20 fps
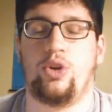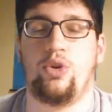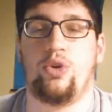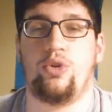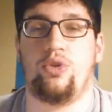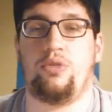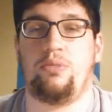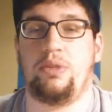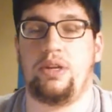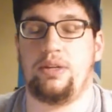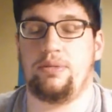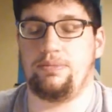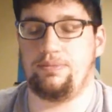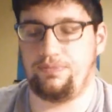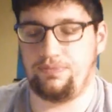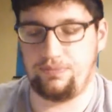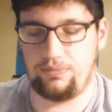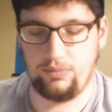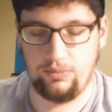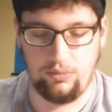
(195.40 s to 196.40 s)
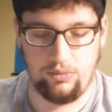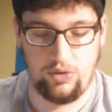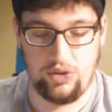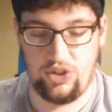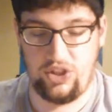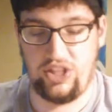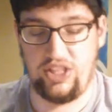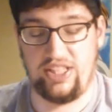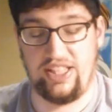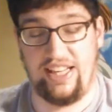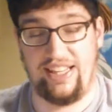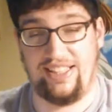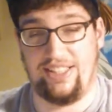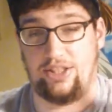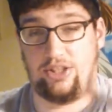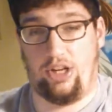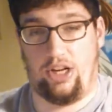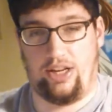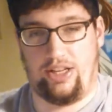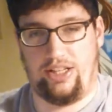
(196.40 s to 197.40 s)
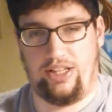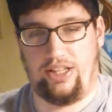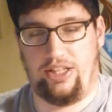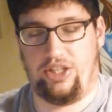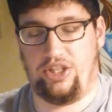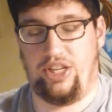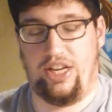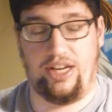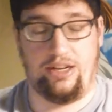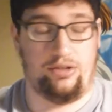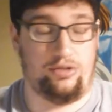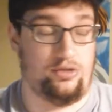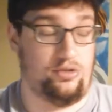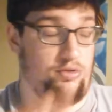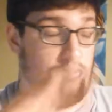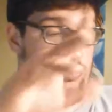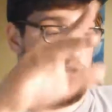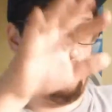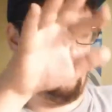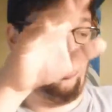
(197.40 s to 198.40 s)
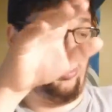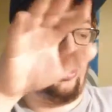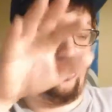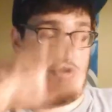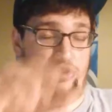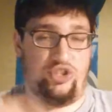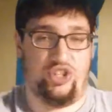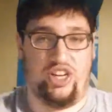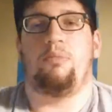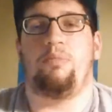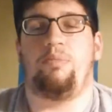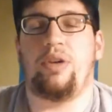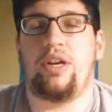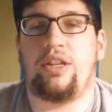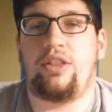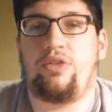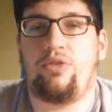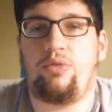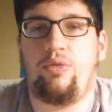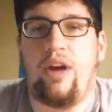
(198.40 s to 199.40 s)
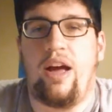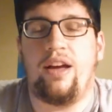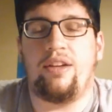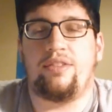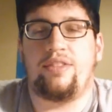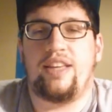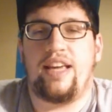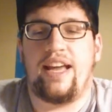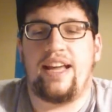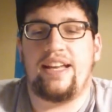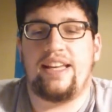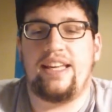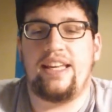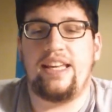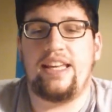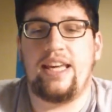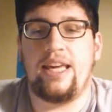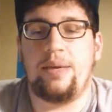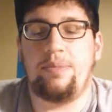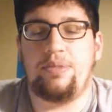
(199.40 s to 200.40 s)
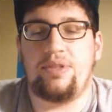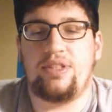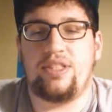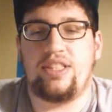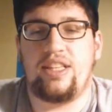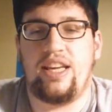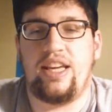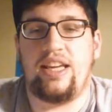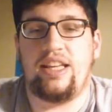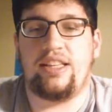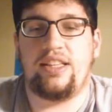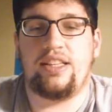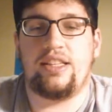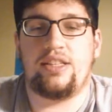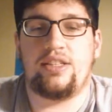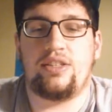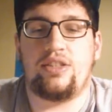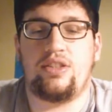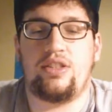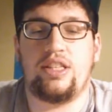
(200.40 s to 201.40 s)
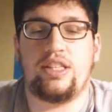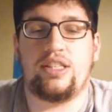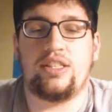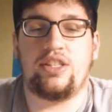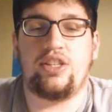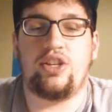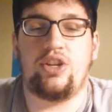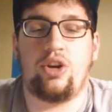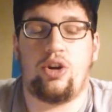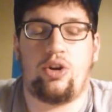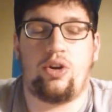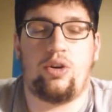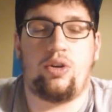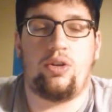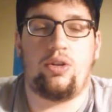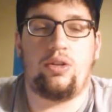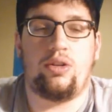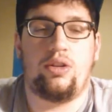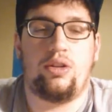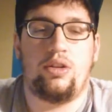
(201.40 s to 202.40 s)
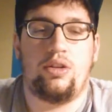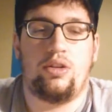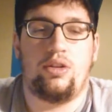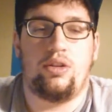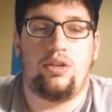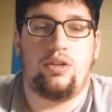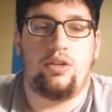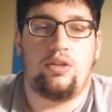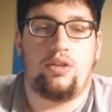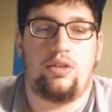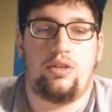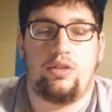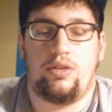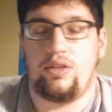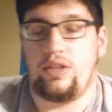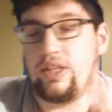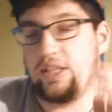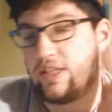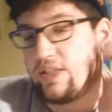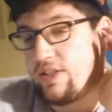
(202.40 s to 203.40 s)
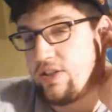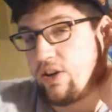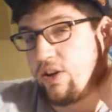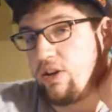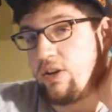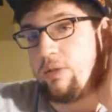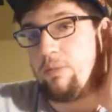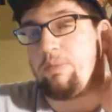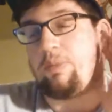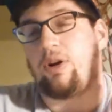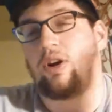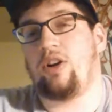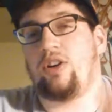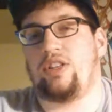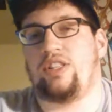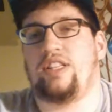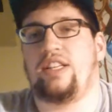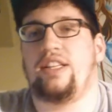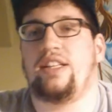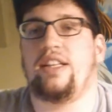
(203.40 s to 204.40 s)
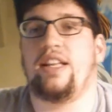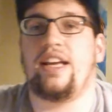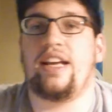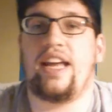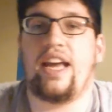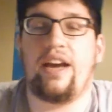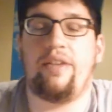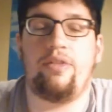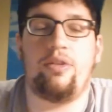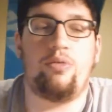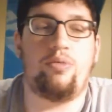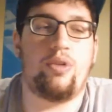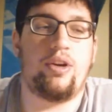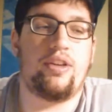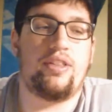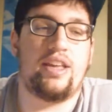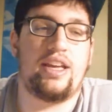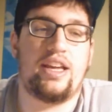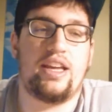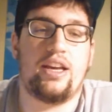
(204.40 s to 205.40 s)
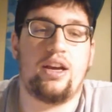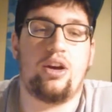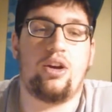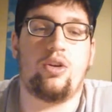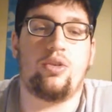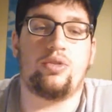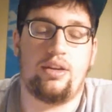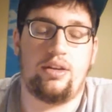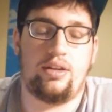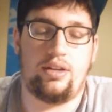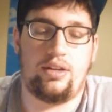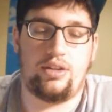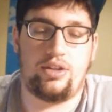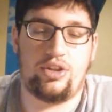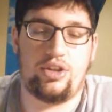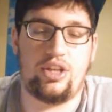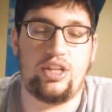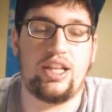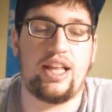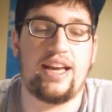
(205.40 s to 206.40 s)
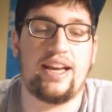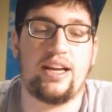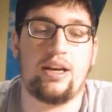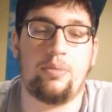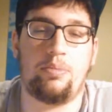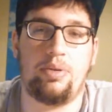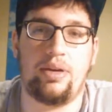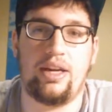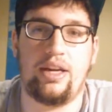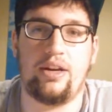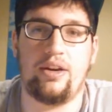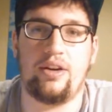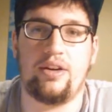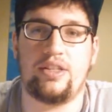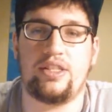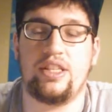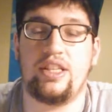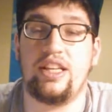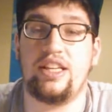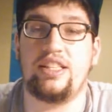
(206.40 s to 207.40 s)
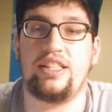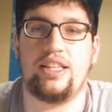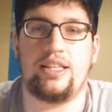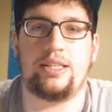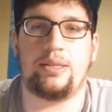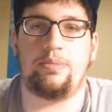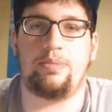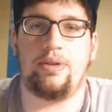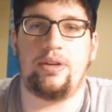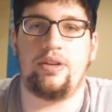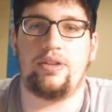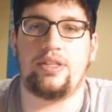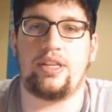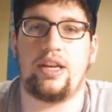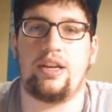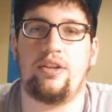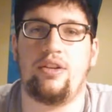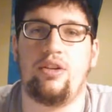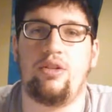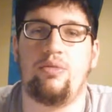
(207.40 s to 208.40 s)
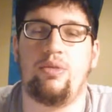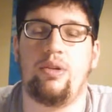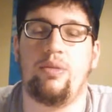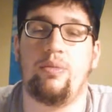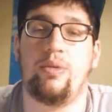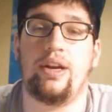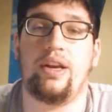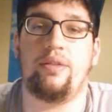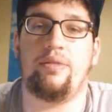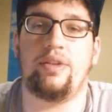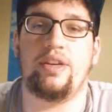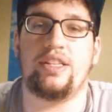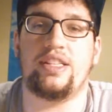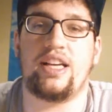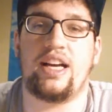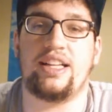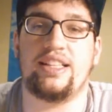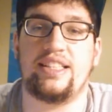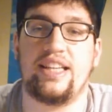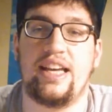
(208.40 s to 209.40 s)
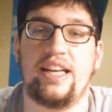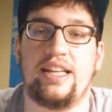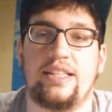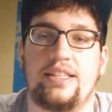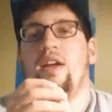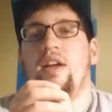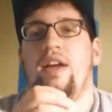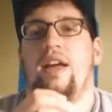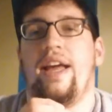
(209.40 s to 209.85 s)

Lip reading: Kurumi. She's like stalking in the shadows, doing some weird shit. Throughout that, he keeps seeing this girl, this certain person, like, everywhere they go. She, like, appears and then disappears out of nowhere whenever he's on dates.